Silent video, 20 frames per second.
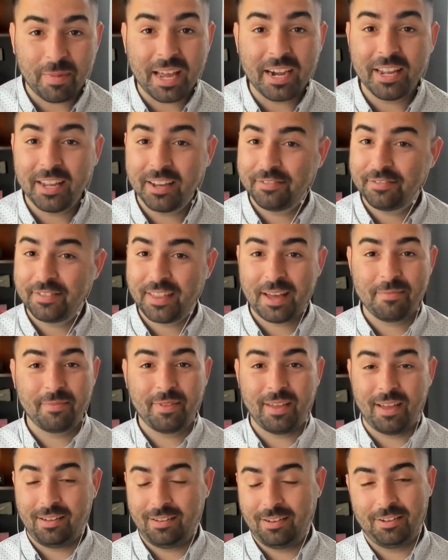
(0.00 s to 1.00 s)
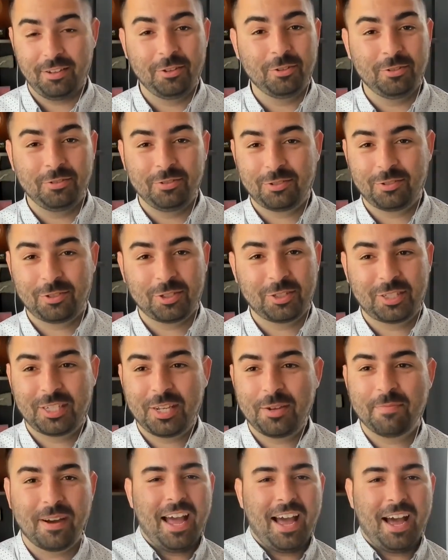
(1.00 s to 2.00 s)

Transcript: many of them. That you should see.